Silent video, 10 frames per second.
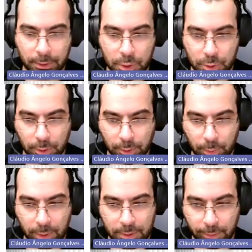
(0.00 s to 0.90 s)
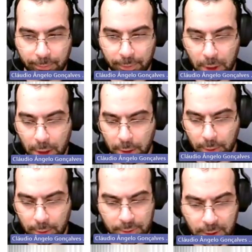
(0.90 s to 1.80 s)
digital twins of.
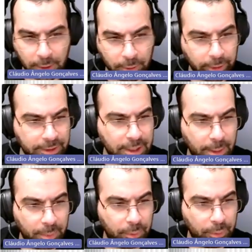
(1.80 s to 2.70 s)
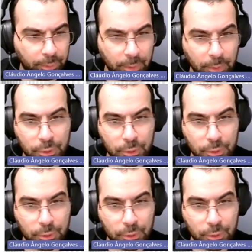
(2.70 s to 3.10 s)
You can see here an example where we're